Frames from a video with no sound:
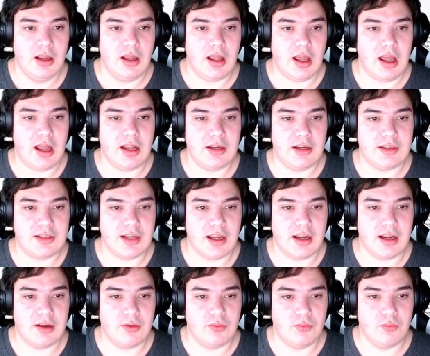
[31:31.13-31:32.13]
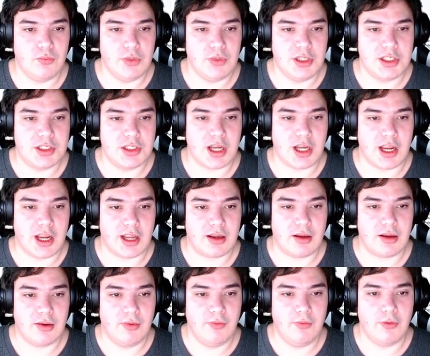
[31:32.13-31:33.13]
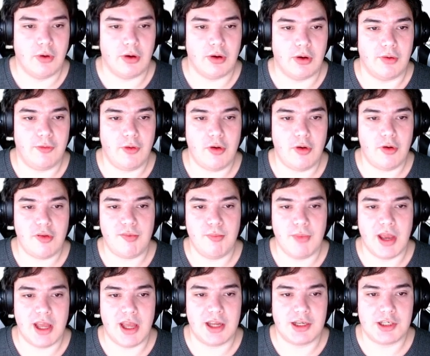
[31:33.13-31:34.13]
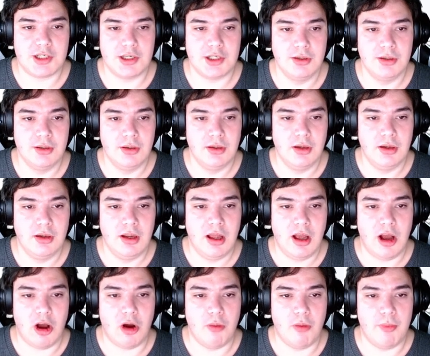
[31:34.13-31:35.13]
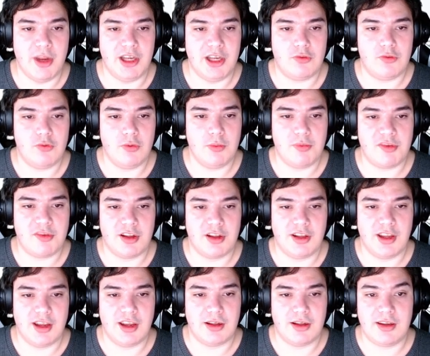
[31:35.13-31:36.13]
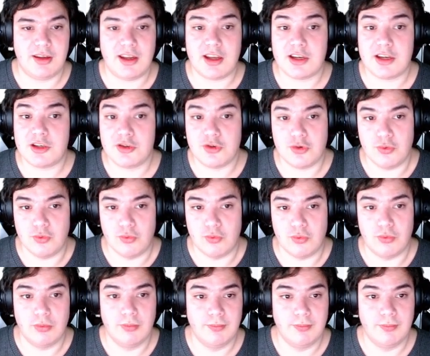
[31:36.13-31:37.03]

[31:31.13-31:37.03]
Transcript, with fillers: And then we check for the first match, how many groups are there? There are 2.